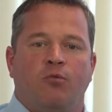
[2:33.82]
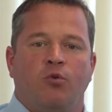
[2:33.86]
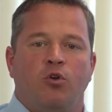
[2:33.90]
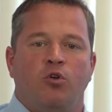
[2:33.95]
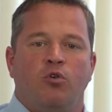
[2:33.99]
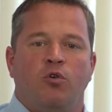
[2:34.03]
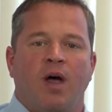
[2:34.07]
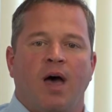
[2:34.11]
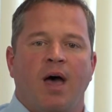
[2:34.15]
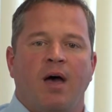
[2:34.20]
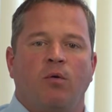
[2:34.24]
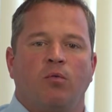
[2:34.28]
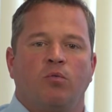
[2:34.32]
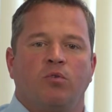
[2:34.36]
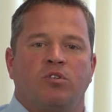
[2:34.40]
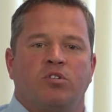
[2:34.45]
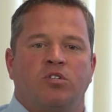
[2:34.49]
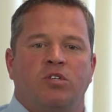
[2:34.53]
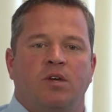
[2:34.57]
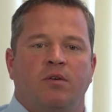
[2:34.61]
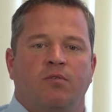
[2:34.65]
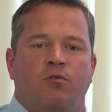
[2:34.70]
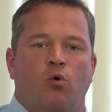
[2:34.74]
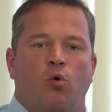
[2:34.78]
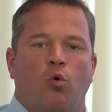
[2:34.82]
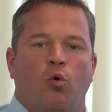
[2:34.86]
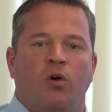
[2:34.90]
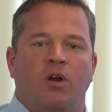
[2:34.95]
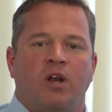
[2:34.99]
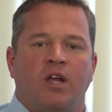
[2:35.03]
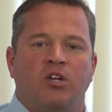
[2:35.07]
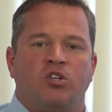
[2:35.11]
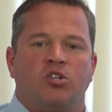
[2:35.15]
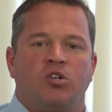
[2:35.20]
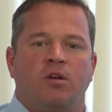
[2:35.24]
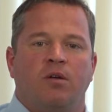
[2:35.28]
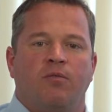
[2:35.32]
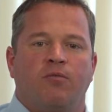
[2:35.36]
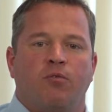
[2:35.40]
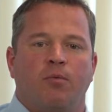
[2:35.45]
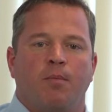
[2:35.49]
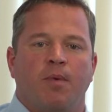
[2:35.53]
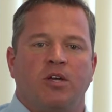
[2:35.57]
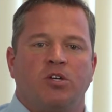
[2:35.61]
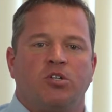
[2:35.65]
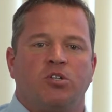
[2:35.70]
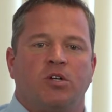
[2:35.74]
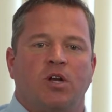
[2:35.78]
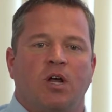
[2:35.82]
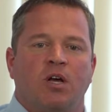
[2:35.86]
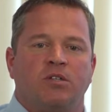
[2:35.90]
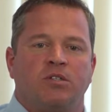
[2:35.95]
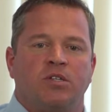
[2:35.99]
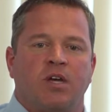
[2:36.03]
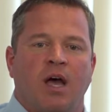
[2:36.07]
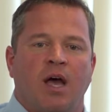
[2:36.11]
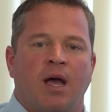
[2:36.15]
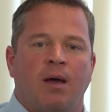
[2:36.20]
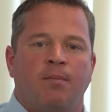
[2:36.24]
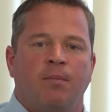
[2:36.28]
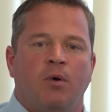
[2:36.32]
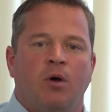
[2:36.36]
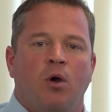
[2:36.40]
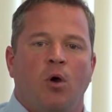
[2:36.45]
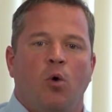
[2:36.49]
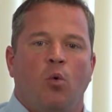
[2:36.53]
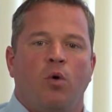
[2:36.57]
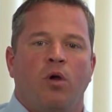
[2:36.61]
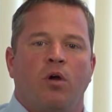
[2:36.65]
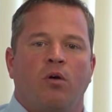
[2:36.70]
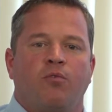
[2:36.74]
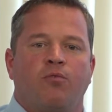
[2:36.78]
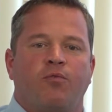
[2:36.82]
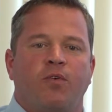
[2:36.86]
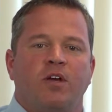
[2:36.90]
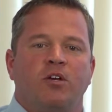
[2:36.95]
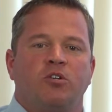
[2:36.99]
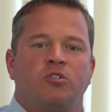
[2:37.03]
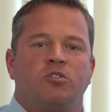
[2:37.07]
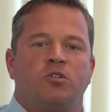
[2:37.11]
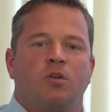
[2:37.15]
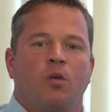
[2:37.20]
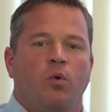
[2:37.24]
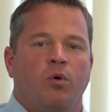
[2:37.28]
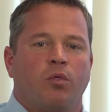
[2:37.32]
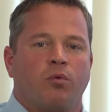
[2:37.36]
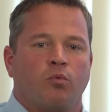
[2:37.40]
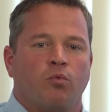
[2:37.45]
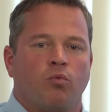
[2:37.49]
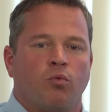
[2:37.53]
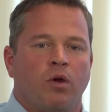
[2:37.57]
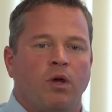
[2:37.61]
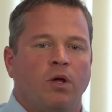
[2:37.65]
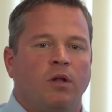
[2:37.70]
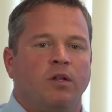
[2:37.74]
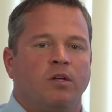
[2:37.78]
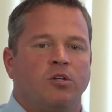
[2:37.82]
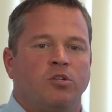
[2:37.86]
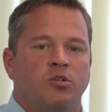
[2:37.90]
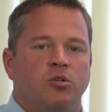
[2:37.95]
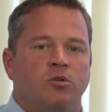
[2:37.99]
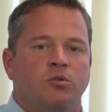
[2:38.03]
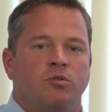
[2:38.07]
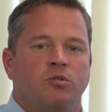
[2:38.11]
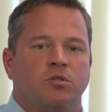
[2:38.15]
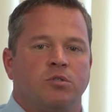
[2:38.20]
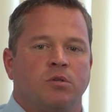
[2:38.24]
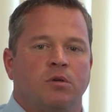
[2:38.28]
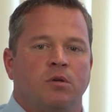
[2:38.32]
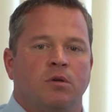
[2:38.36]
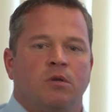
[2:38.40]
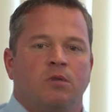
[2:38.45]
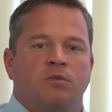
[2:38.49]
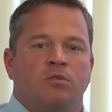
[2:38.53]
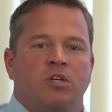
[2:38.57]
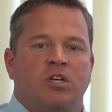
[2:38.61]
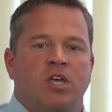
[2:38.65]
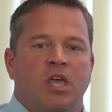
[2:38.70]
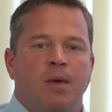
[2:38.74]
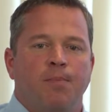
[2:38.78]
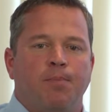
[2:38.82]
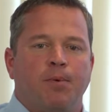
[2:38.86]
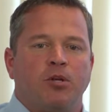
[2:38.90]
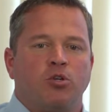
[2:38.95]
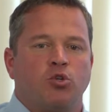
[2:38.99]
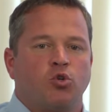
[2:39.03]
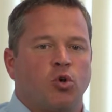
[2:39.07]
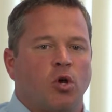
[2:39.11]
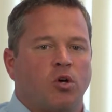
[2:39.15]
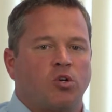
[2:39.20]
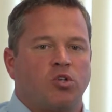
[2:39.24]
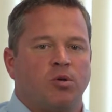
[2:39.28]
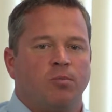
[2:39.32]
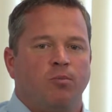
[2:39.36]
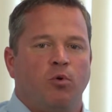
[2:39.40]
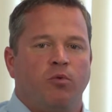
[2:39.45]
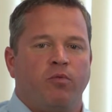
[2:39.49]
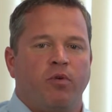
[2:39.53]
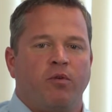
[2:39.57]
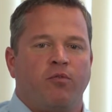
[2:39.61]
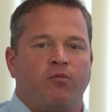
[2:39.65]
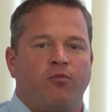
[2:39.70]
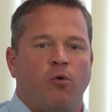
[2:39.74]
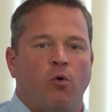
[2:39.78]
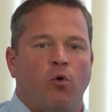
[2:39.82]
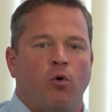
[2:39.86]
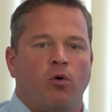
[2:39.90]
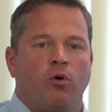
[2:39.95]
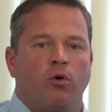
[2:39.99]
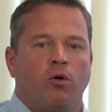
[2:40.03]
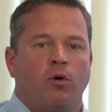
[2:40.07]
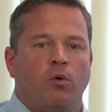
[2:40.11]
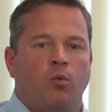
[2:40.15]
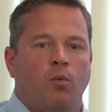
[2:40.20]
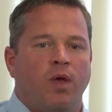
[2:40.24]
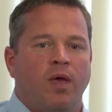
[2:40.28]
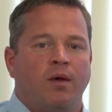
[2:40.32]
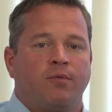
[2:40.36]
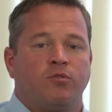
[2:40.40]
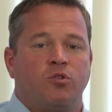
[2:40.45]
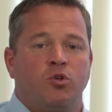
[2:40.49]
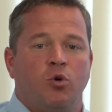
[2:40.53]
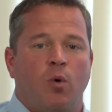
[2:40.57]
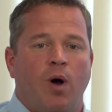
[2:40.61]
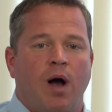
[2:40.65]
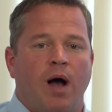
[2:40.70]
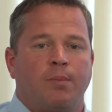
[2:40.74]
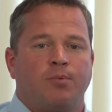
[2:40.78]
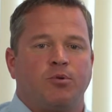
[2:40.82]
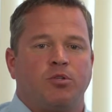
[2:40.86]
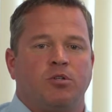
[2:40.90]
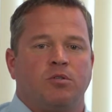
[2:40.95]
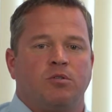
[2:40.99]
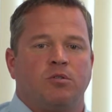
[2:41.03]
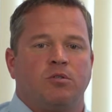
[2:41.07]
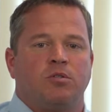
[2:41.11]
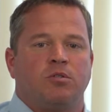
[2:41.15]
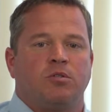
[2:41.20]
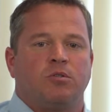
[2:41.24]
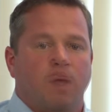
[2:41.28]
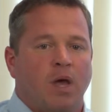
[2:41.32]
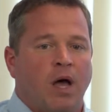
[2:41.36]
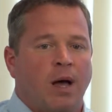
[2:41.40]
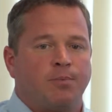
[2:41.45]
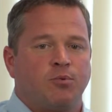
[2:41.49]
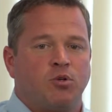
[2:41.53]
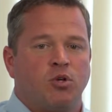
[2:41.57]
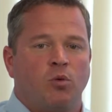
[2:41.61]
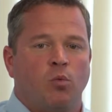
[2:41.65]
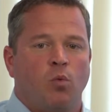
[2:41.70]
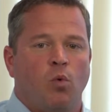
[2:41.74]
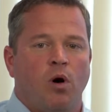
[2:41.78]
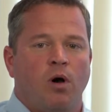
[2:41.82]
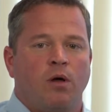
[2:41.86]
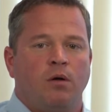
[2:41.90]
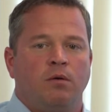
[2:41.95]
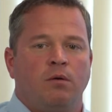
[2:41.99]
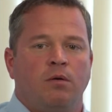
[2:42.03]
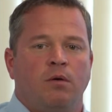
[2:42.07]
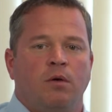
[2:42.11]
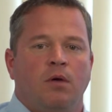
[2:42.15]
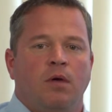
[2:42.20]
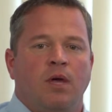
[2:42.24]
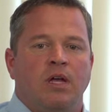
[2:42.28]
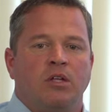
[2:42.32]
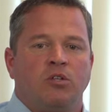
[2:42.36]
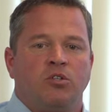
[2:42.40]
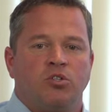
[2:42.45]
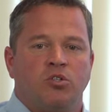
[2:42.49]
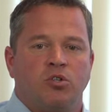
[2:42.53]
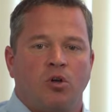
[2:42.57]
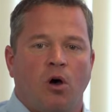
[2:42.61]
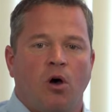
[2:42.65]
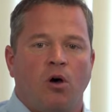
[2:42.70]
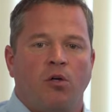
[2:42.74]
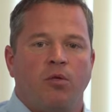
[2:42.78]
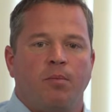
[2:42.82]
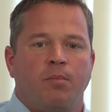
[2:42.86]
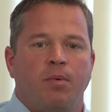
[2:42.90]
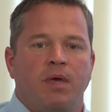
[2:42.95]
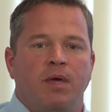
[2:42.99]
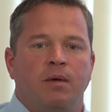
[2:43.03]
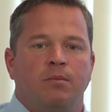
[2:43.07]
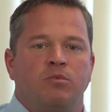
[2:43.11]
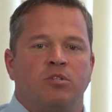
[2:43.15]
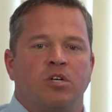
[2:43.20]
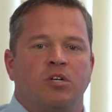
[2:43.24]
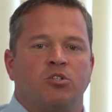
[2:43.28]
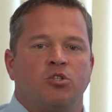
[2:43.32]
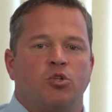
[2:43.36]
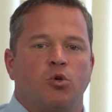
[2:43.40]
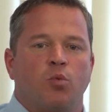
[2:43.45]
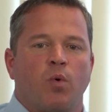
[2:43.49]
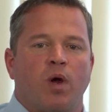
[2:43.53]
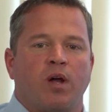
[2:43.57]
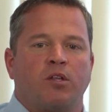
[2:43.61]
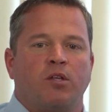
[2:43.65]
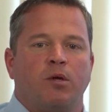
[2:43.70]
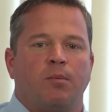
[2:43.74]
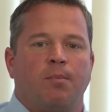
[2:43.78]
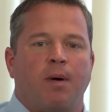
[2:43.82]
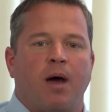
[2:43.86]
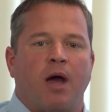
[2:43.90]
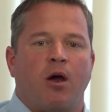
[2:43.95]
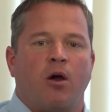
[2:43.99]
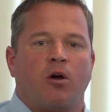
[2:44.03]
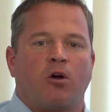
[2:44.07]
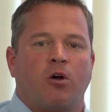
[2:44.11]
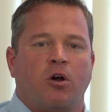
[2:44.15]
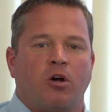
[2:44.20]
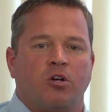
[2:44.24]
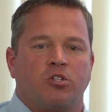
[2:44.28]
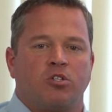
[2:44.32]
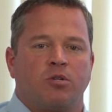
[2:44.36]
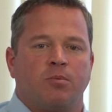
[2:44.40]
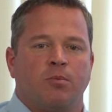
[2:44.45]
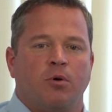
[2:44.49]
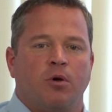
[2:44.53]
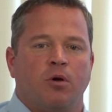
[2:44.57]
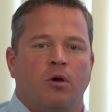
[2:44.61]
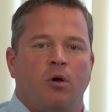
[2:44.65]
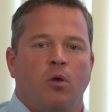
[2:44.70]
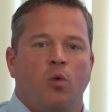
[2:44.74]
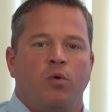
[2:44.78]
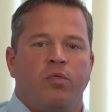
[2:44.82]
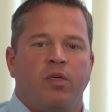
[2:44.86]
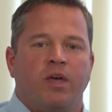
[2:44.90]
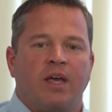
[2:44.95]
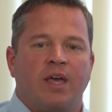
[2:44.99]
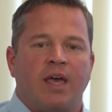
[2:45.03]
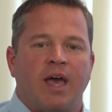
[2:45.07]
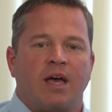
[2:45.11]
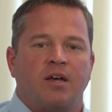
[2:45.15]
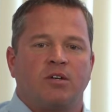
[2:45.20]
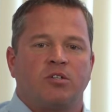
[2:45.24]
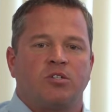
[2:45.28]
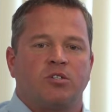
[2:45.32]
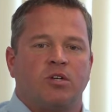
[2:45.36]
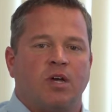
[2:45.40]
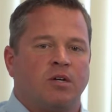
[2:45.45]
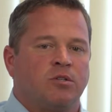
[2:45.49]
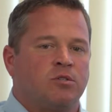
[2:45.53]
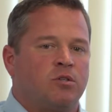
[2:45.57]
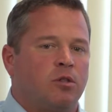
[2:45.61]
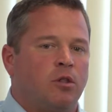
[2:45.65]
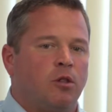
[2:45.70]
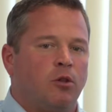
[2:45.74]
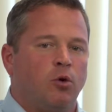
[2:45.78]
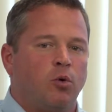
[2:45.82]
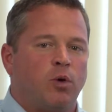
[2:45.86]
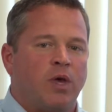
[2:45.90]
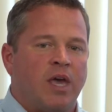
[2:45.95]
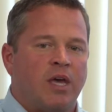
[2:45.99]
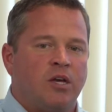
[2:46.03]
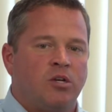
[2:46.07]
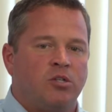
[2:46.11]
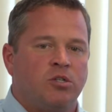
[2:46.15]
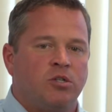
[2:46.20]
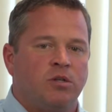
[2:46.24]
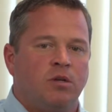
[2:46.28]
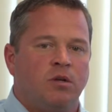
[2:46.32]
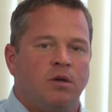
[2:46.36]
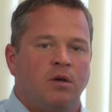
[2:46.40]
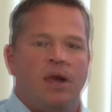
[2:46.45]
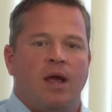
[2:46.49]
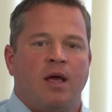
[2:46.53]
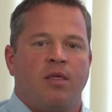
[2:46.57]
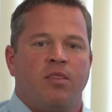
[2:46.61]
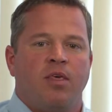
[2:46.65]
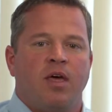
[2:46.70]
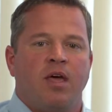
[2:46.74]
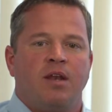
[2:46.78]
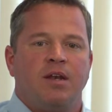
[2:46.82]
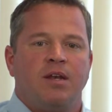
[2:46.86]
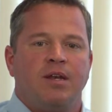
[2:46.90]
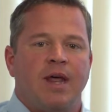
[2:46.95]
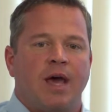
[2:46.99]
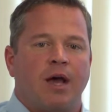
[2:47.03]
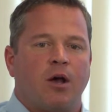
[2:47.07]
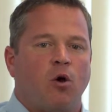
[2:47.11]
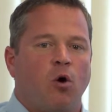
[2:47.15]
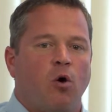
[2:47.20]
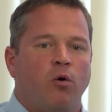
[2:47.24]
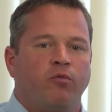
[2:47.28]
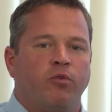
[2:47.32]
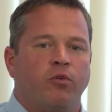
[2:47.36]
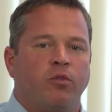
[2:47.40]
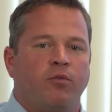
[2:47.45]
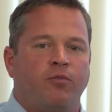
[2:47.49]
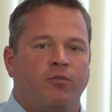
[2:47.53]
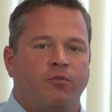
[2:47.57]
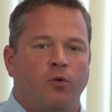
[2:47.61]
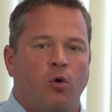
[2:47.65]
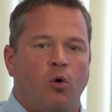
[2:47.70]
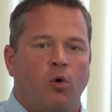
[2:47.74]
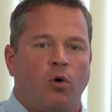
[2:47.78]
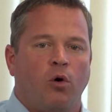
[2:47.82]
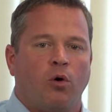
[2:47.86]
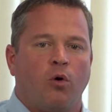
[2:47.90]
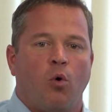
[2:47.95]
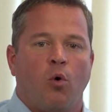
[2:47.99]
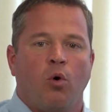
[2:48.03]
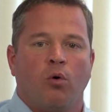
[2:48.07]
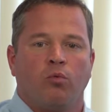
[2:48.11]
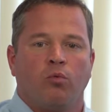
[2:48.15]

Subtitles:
we do not receive coordination information on time, we are faced with real issues. To keep construction moving forward, we have 2 options. Option 1, install the beams as directed by our customer with a guess as to the location and then deck over the floor or